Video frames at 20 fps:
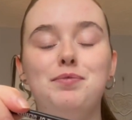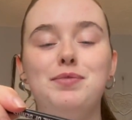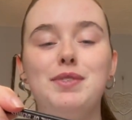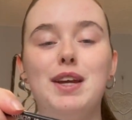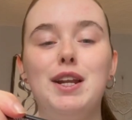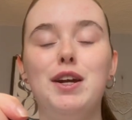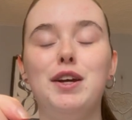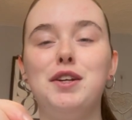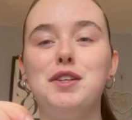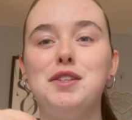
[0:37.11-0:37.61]
It
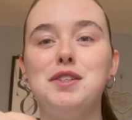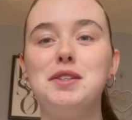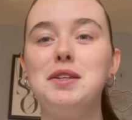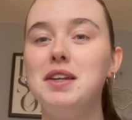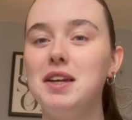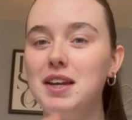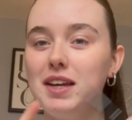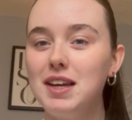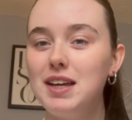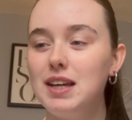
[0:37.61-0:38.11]
looks
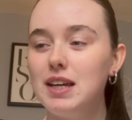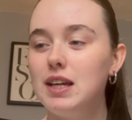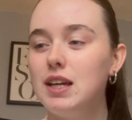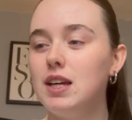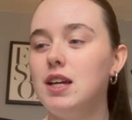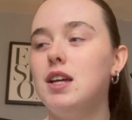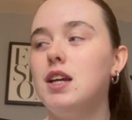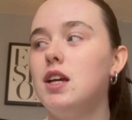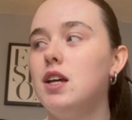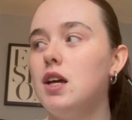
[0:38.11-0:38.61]

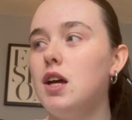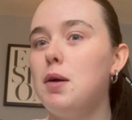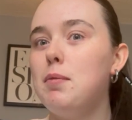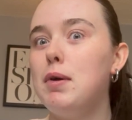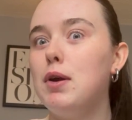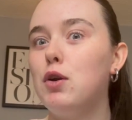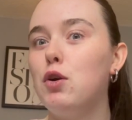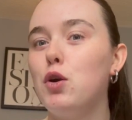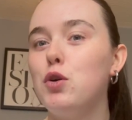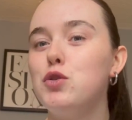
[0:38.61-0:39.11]
a
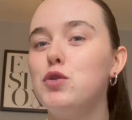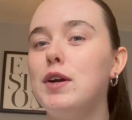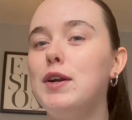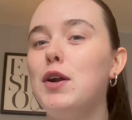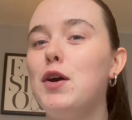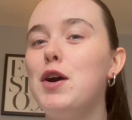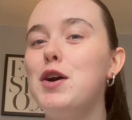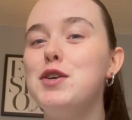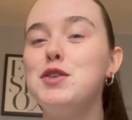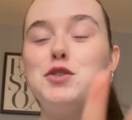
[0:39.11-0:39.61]
bit gross right
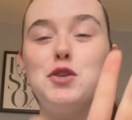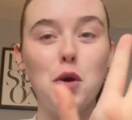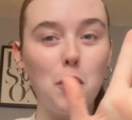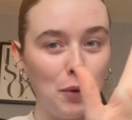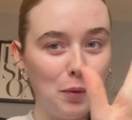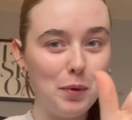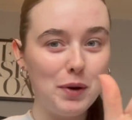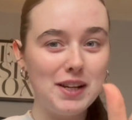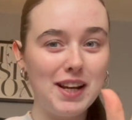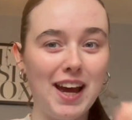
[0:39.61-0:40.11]
now, so we'll
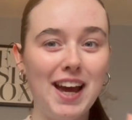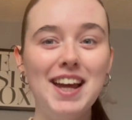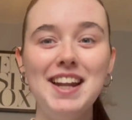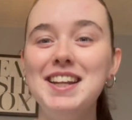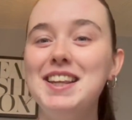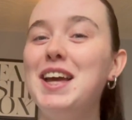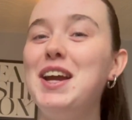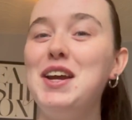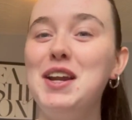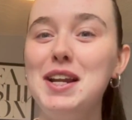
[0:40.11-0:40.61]
pretend
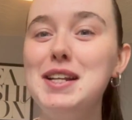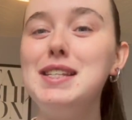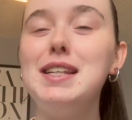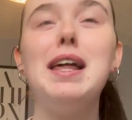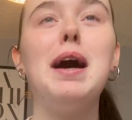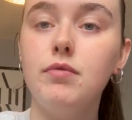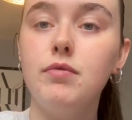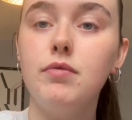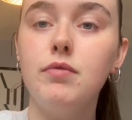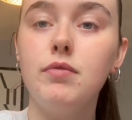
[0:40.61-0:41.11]
that you didn't see that.